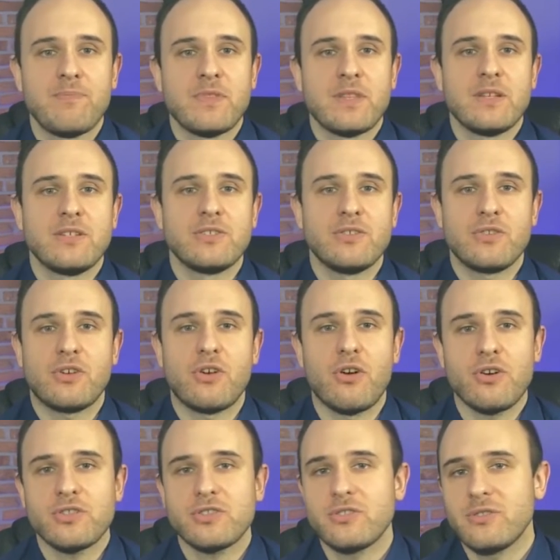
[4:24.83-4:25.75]
So the
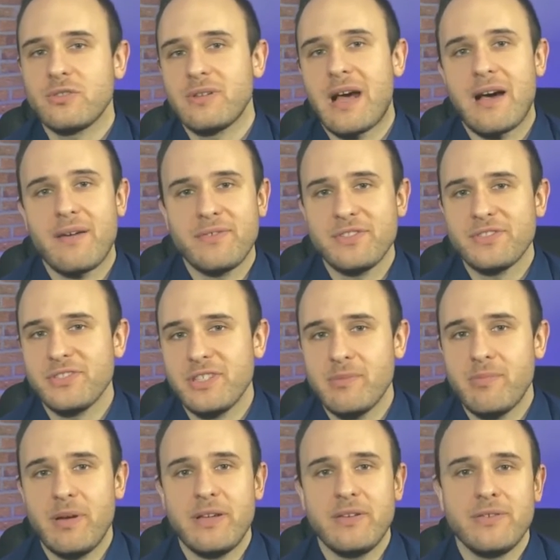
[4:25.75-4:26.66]
cost will obviously
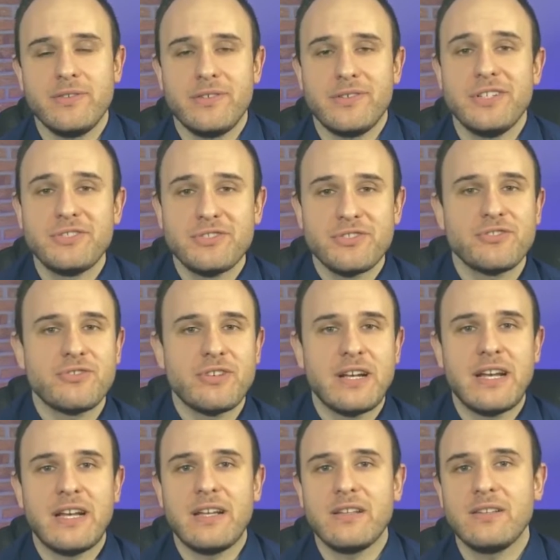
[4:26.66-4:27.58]
depend on your interest
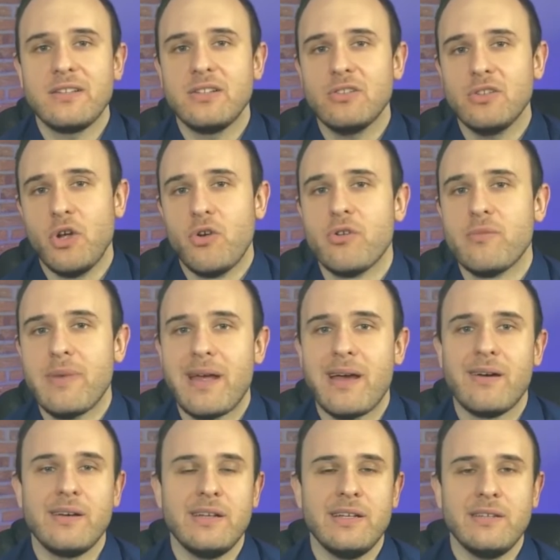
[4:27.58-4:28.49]
rate, your loan
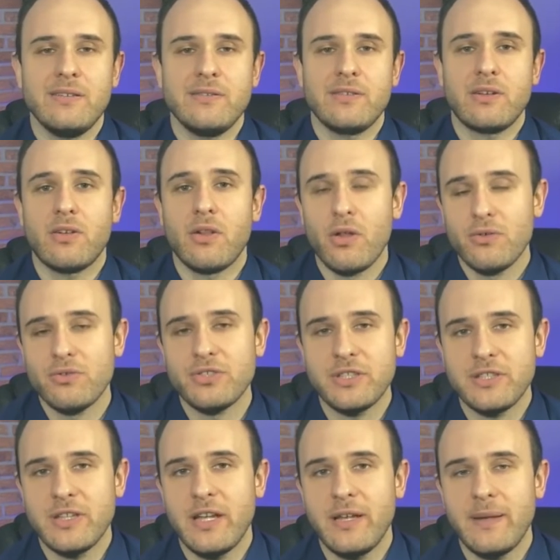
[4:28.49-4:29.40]
amount, and the closing
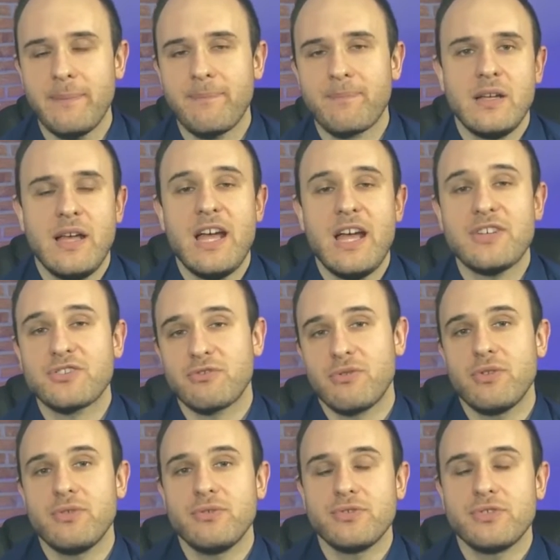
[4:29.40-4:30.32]
date.
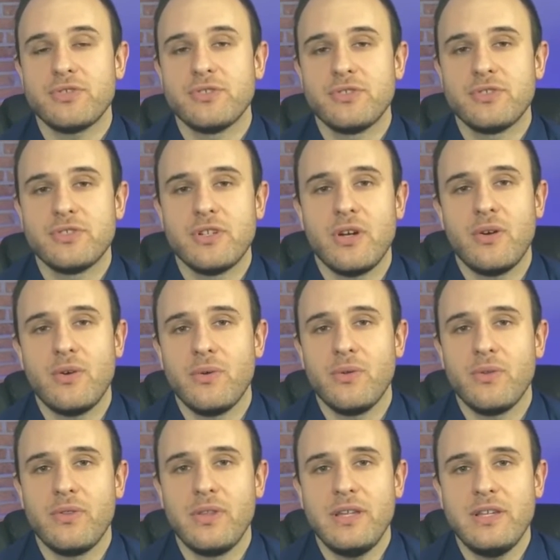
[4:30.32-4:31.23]
Escrows. So
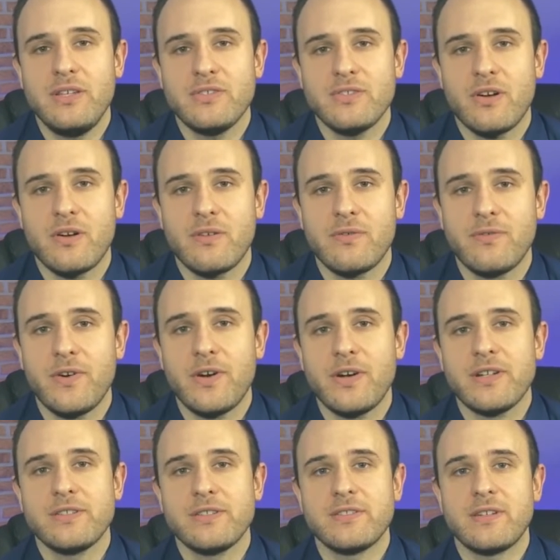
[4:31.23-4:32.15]
these are
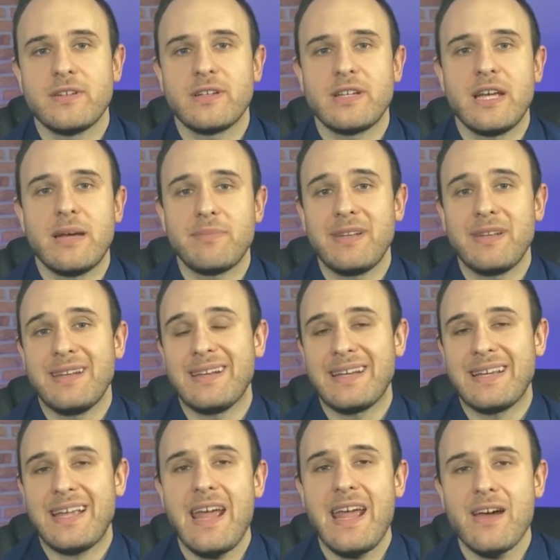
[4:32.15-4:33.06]
funds that are kept in an
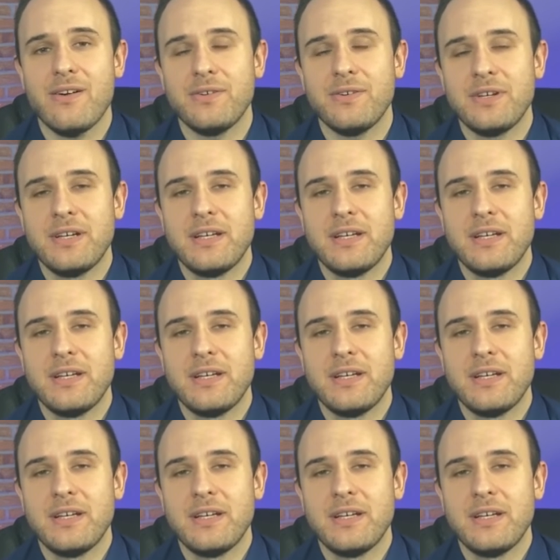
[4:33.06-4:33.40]
account